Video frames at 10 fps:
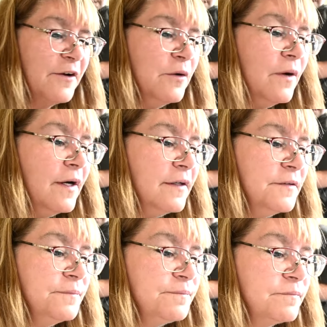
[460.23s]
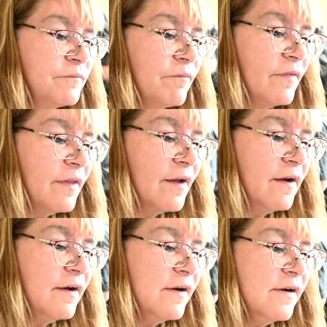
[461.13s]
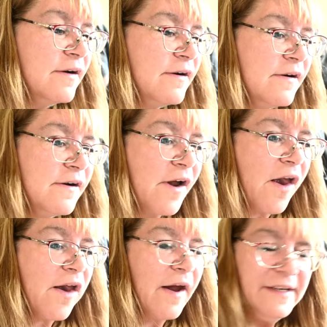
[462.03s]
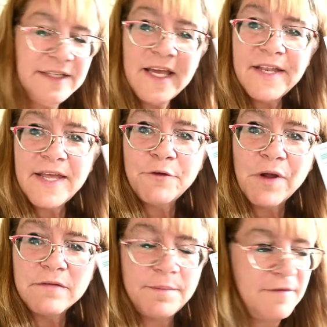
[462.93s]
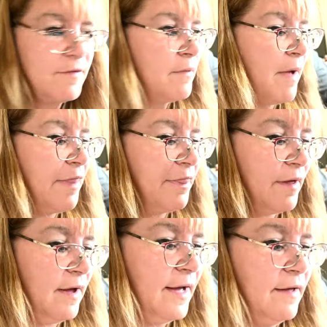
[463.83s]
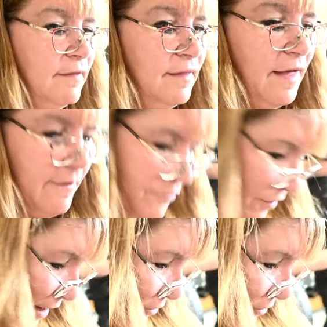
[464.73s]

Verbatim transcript: cool? Yeah. Uh, Indian recipe for the month. I love try